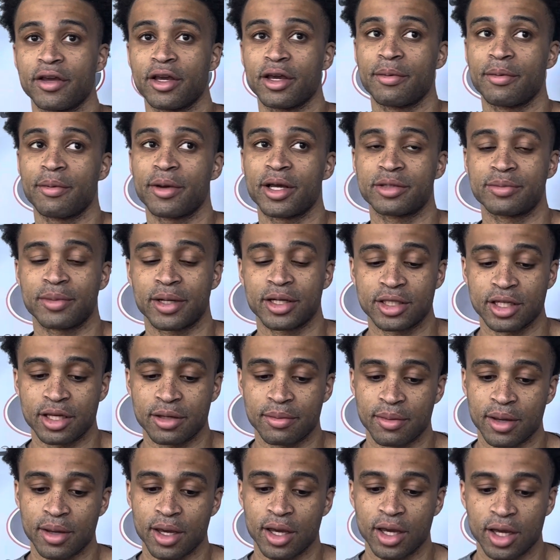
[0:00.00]
him as my
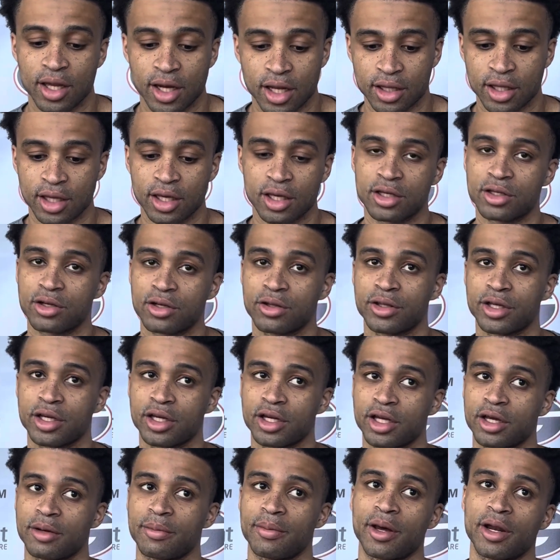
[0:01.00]
teammate, and I think he's only going
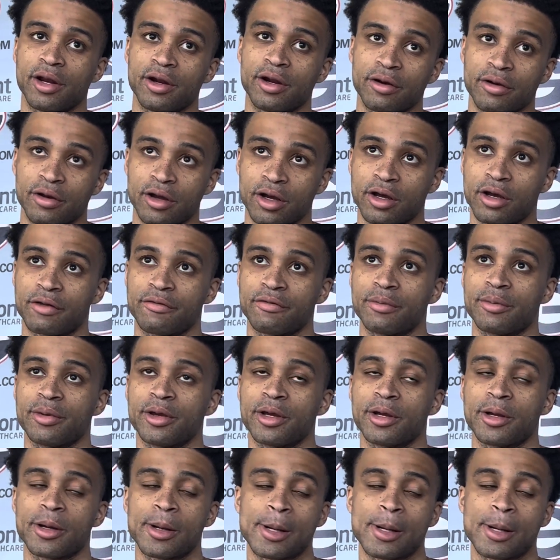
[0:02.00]
to get better from here.